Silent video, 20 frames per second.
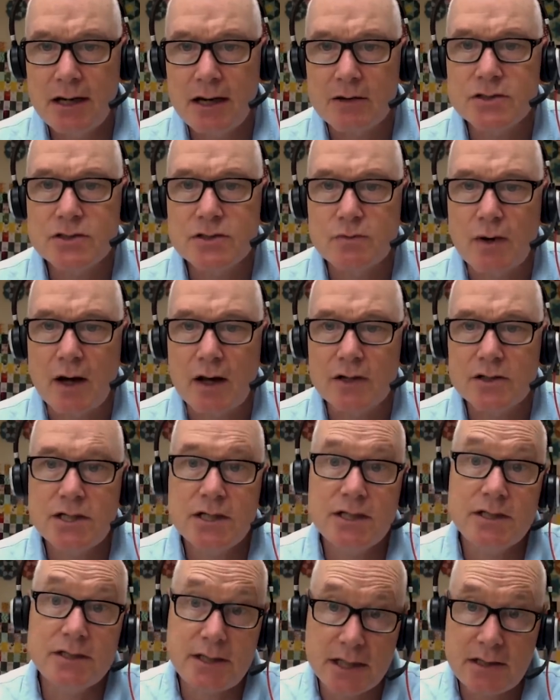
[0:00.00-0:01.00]
Now,
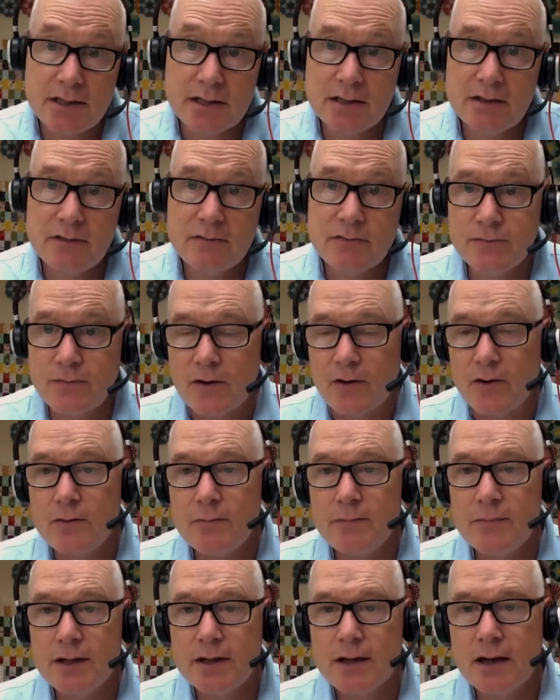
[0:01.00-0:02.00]
serology did
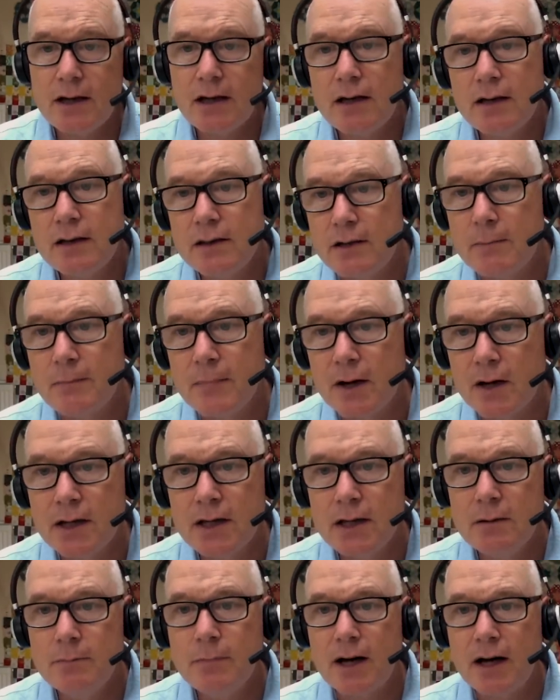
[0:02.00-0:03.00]
confirm uh, the
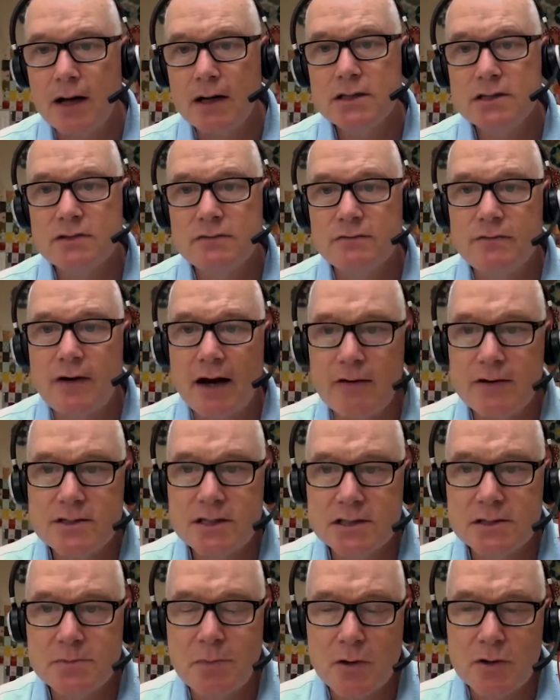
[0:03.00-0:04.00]
monkeypox
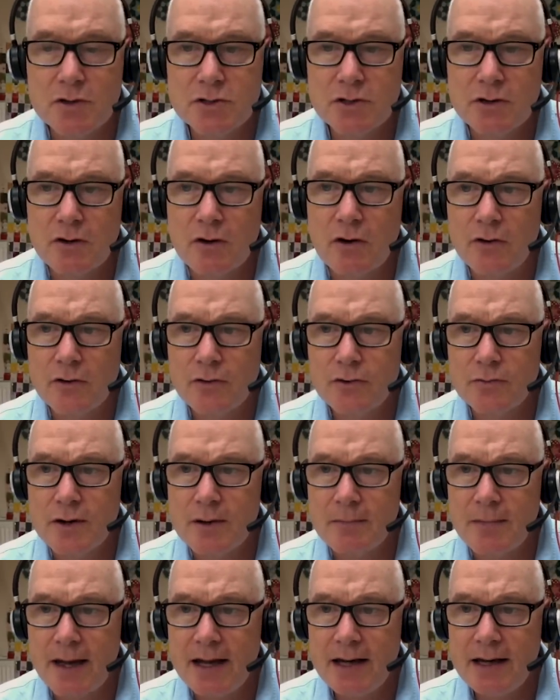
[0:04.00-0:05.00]
virus exposure in all
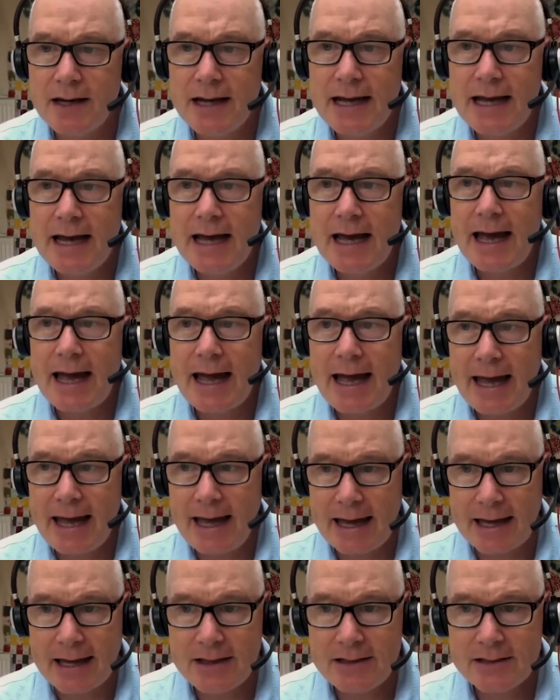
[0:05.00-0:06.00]
three men,
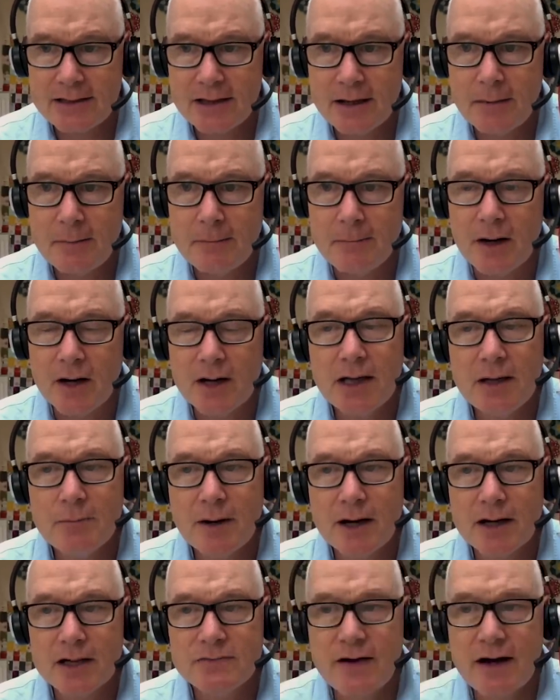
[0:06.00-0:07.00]
and
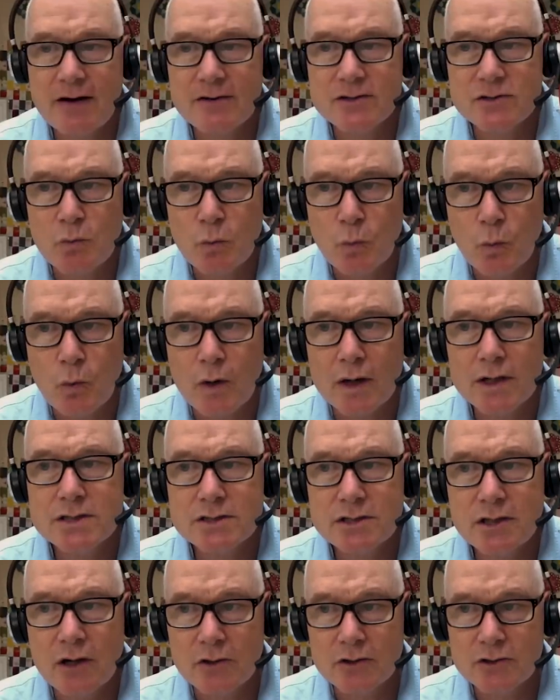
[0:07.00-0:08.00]
monkeypox virus
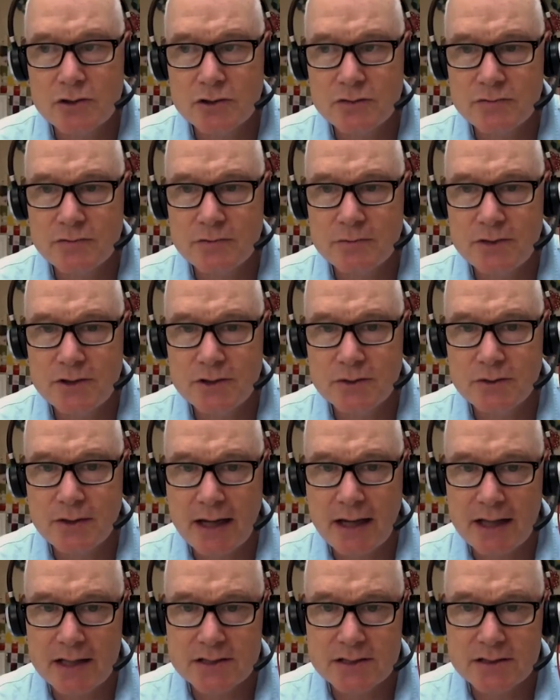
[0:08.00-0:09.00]
was cultured from two
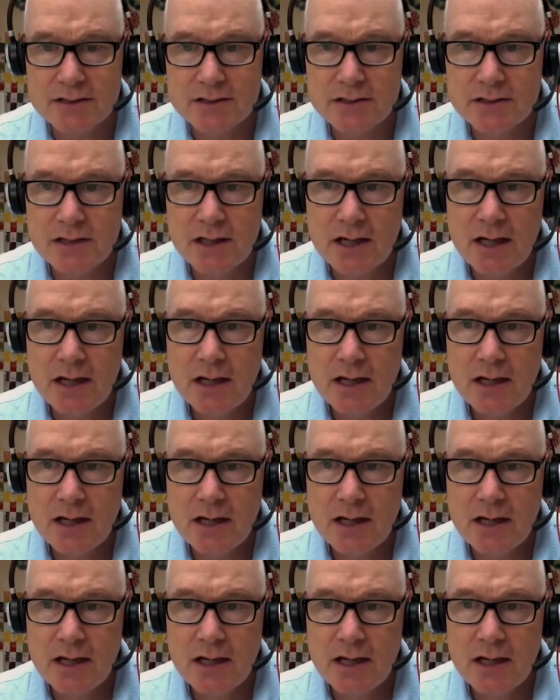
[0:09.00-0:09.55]
cases.